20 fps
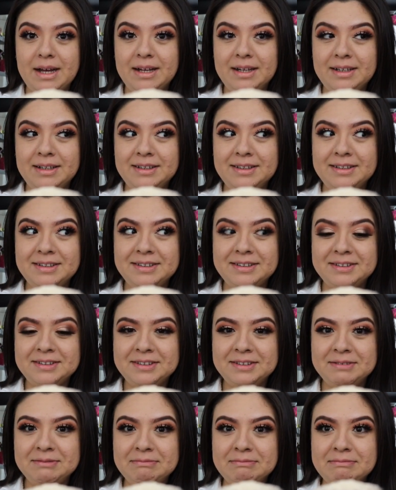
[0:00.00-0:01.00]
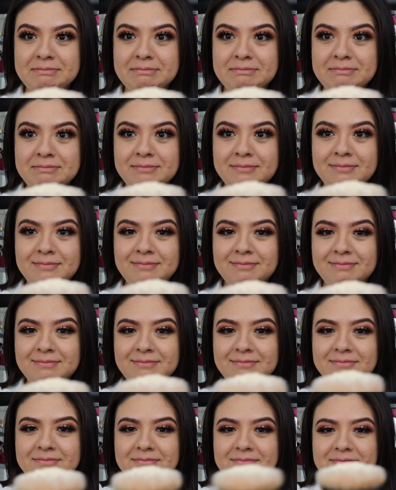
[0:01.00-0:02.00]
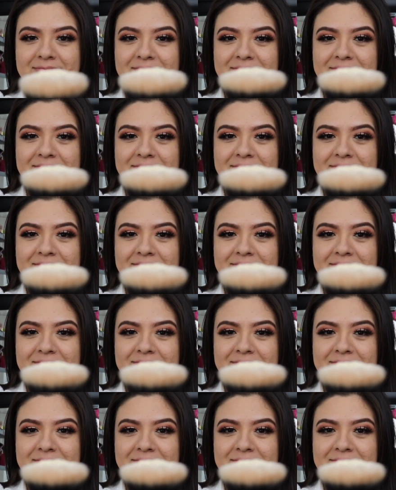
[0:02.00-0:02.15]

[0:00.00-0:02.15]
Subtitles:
No one is speaking in this clip.